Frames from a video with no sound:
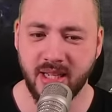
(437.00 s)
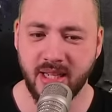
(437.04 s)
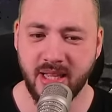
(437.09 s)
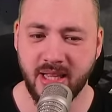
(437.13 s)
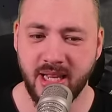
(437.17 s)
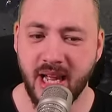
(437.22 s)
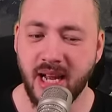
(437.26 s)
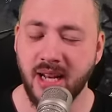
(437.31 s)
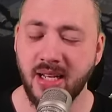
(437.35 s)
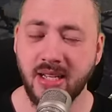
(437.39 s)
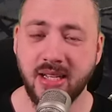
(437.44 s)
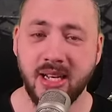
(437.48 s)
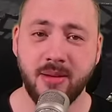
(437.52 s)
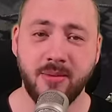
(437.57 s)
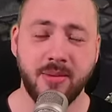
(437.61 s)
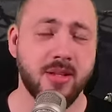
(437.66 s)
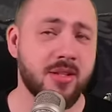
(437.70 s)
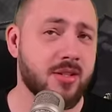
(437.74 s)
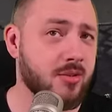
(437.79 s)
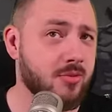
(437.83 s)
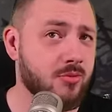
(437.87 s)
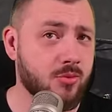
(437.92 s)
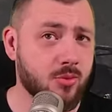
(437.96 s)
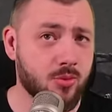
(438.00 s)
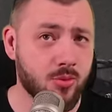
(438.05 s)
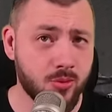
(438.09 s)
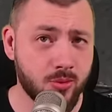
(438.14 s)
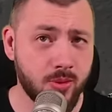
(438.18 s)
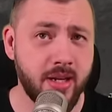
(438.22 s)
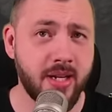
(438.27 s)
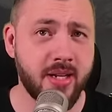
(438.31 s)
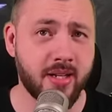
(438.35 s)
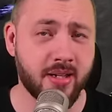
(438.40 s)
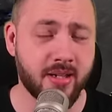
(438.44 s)
the endgame is
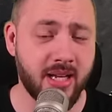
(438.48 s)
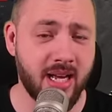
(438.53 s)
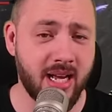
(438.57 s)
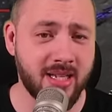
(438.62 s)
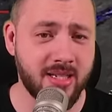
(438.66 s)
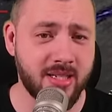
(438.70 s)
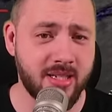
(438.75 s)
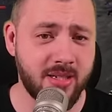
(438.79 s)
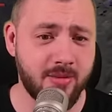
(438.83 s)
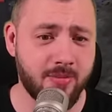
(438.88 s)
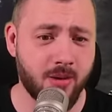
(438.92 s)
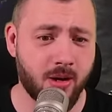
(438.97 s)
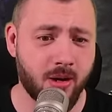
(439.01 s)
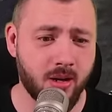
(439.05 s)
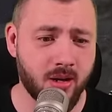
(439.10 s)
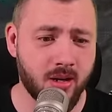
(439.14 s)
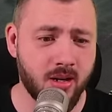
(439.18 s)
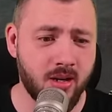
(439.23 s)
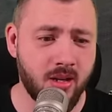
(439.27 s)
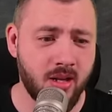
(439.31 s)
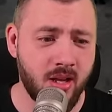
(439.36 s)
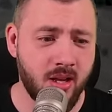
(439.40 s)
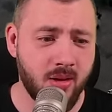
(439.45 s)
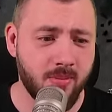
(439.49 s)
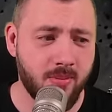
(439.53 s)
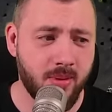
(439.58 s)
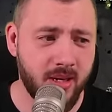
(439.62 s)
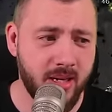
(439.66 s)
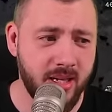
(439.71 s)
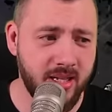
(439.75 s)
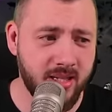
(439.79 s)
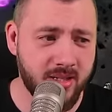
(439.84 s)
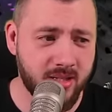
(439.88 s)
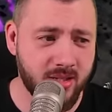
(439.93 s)
great in Last Epoch, but
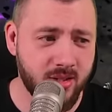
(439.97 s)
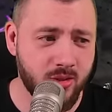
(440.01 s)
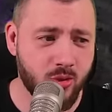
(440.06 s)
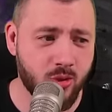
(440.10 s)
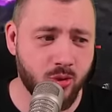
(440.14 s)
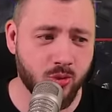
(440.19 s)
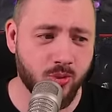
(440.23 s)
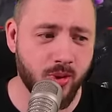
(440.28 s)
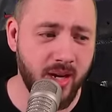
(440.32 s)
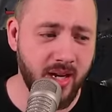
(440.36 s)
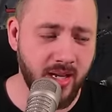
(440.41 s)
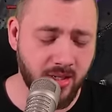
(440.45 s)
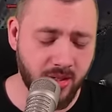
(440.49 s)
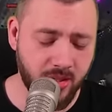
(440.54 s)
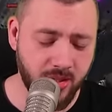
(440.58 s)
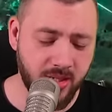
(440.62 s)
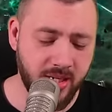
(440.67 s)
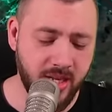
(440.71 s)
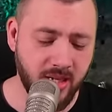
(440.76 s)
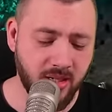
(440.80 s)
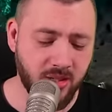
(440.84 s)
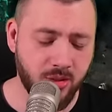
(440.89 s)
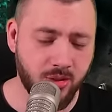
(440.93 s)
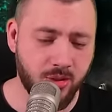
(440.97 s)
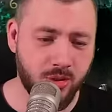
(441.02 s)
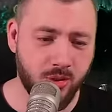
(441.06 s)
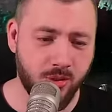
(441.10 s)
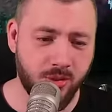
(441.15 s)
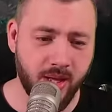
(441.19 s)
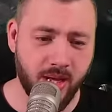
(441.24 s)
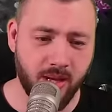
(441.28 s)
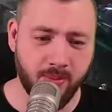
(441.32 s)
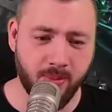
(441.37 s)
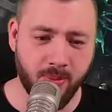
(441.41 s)
it's great to get you to
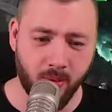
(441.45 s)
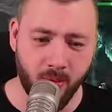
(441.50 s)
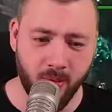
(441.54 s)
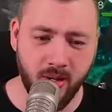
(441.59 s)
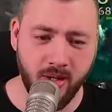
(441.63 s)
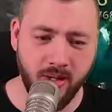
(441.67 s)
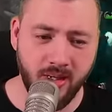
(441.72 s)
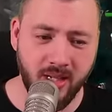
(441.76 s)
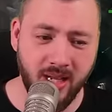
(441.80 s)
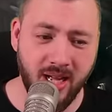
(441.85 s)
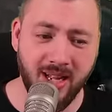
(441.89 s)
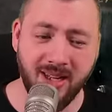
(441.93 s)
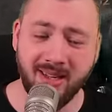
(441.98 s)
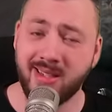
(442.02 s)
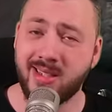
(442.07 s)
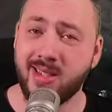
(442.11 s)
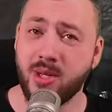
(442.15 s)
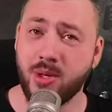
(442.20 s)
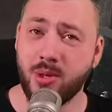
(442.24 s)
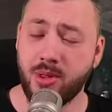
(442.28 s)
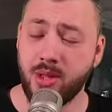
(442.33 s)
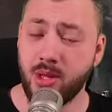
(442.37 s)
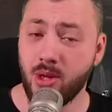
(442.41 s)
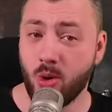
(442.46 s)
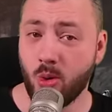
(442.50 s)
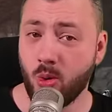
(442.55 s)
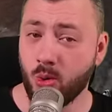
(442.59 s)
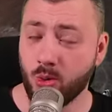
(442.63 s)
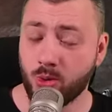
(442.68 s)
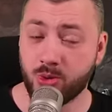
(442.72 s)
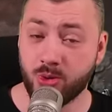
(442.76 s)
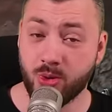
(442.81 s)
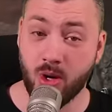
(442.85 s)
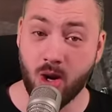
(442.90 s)
that point until the
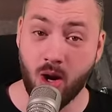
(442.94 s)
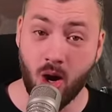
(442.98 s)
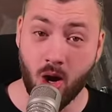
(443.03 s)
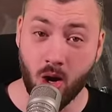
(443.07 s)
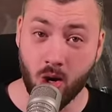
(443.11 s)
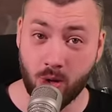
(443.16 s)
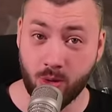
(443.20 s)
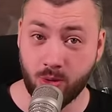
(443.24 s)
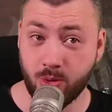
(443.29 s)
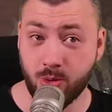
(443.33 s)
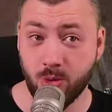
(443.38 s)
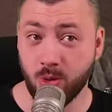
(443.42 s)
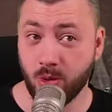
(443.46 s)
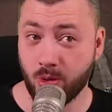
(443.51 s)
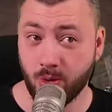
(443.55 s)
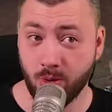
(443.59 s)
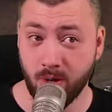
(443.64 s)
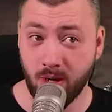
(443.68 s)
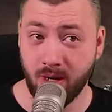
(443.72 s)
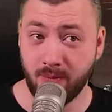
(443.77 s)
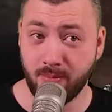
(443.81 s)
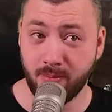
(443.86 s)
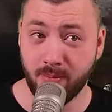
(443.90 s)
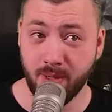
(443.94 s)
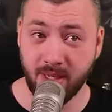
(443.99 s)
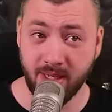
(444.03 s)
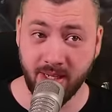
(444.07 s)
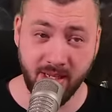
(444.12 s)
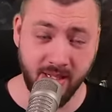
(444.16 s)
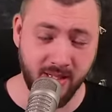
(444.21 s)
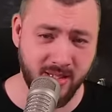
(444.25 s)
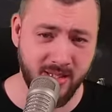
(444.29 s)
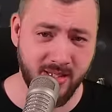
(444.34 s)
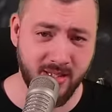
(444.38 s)
ultra hardcore grind
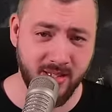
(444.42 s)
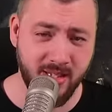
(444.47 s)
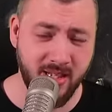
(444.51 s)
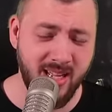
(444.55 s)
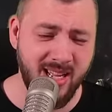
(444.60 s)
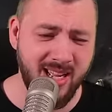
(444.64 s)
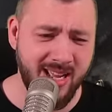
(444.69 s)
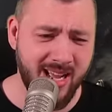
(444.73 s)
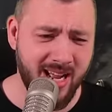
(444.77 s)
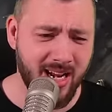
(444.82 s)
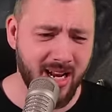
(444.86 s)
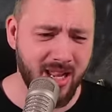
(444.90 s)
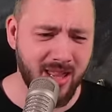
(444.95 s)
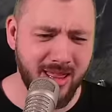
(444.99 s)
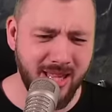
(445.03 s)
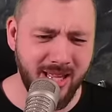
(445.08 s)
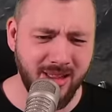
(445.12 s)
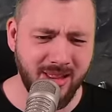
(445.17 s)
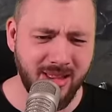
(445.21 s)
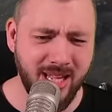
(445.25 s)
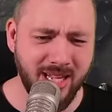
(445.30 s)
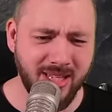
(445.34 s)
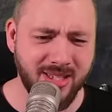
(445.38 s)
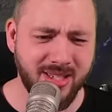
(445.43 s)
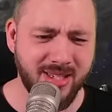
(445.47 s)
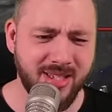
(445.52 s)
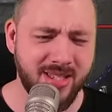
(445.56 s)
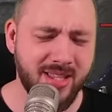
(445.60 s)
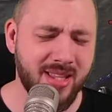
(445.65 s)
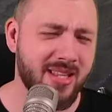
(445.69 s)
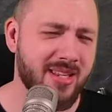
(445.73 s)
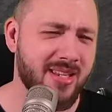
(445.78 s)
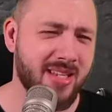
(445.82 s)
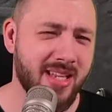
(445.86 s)
begins. I think that's
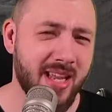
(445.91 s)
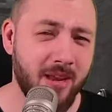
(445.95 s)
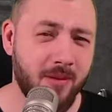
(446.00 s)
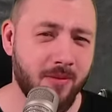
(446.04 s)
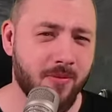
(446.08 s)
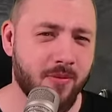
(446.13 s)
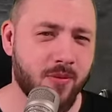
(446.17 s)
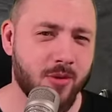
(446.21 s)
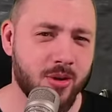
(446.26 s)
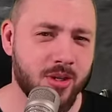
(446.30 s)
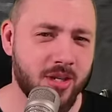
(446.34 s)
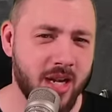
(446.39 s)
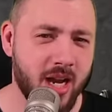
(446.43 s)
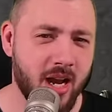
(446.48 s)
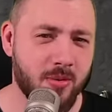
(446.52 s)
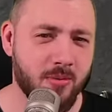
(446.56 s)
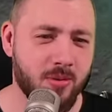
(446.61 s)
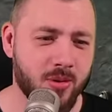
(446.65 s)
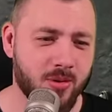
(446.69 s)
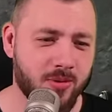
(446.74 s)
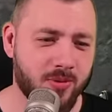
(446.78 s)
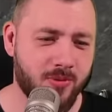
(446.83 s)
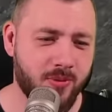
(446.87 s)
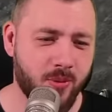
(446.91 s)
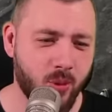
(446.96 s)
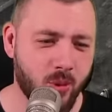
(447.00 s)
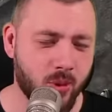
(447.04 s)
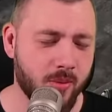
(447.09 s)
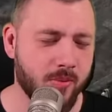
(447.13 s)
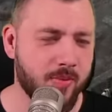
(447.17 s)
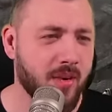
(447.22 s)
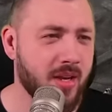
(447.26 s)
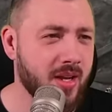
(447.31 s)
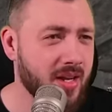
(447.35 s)
the same for Diablo 4.